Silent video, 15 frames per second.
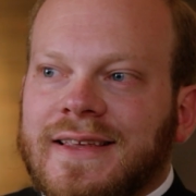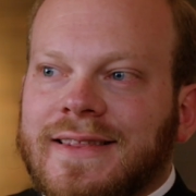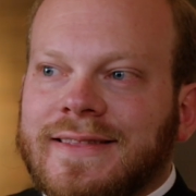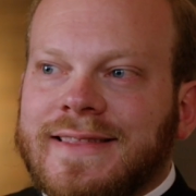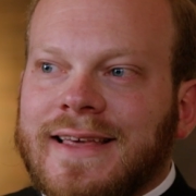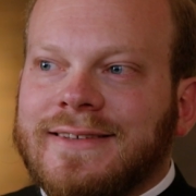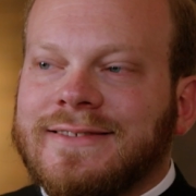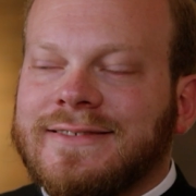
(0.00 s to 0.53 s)

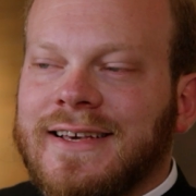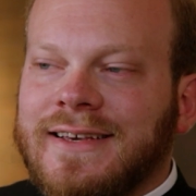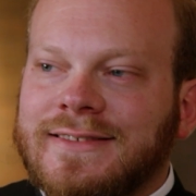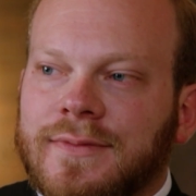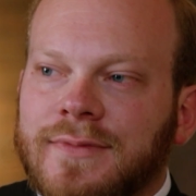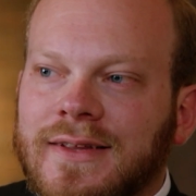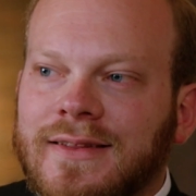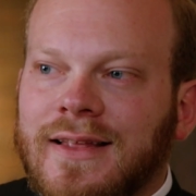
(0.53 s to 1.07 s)
they say
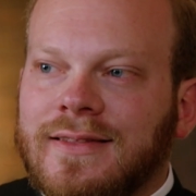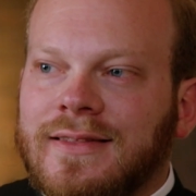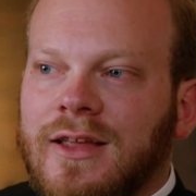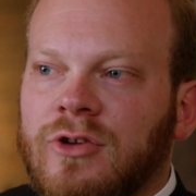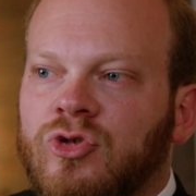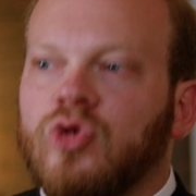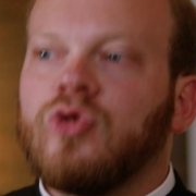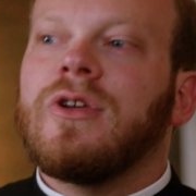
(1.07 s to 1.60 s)
something that they
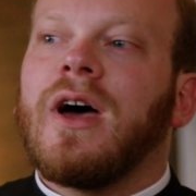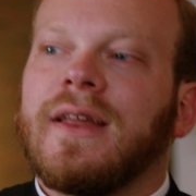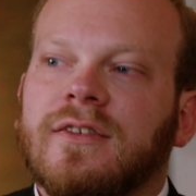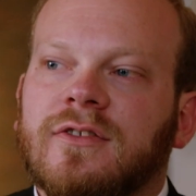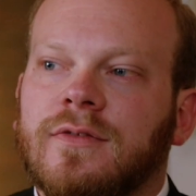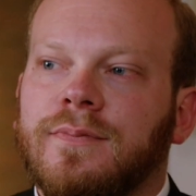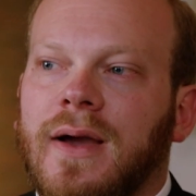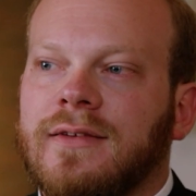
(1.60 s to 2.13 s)
do not
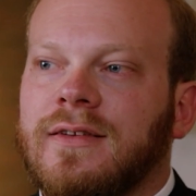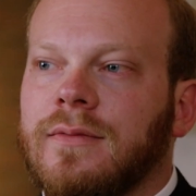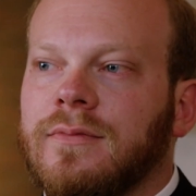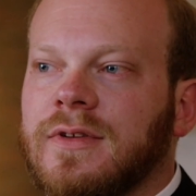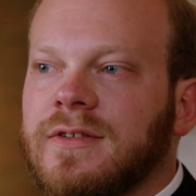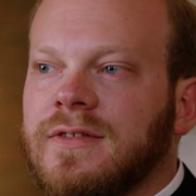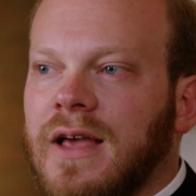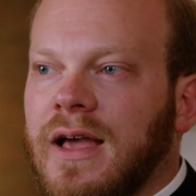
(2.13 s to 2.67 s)
expect him
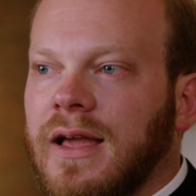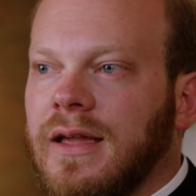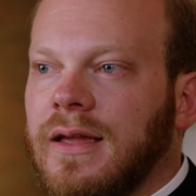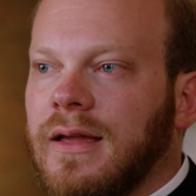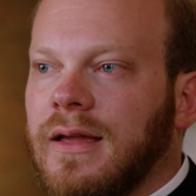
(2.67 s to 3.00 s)
to say.